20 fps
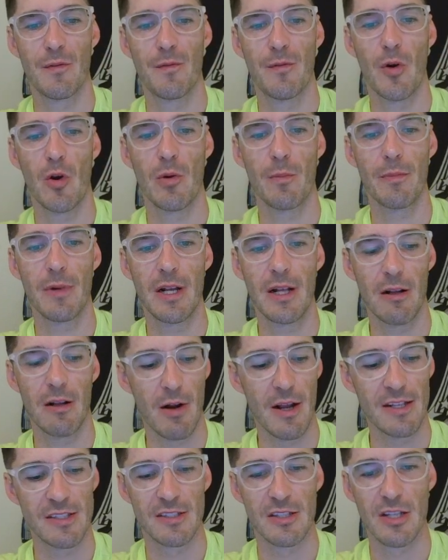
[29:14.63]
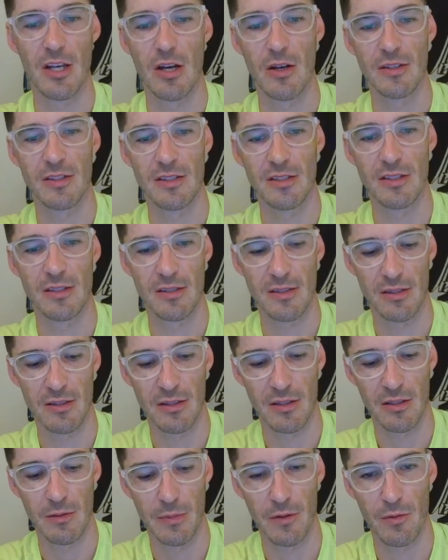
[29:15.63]
Farm cries now. It's
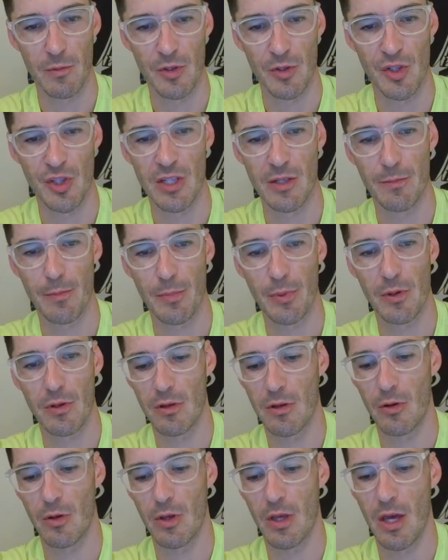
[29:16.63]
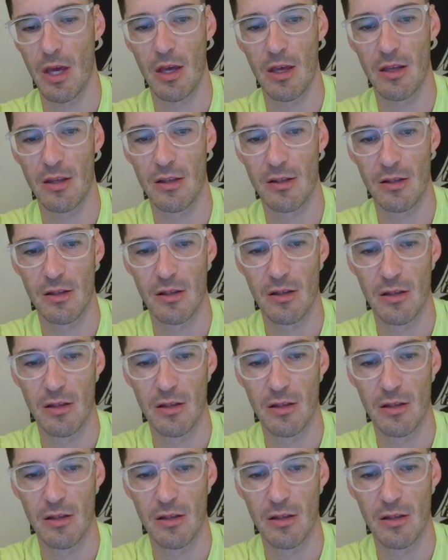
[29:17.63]
gonna be from a sheep. Okay.